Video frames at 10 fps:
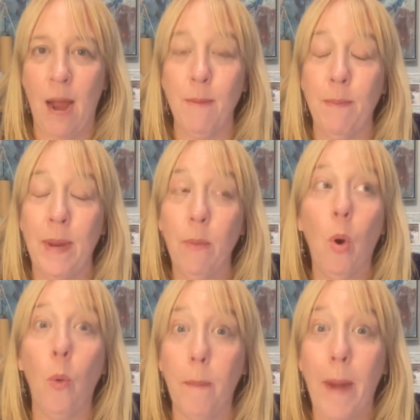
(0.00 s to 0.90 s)
I mean,
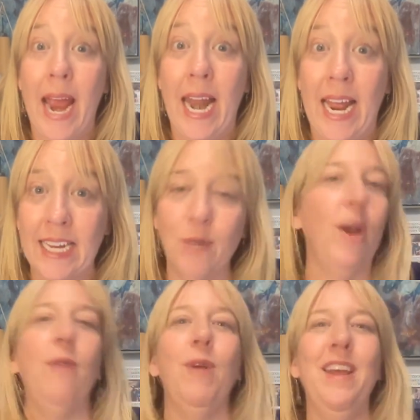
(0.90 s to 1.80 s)
people were panicked
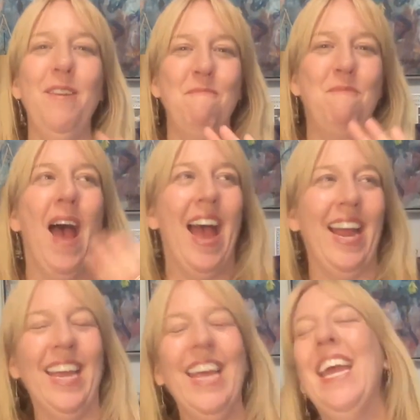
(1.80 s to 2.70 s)
when we back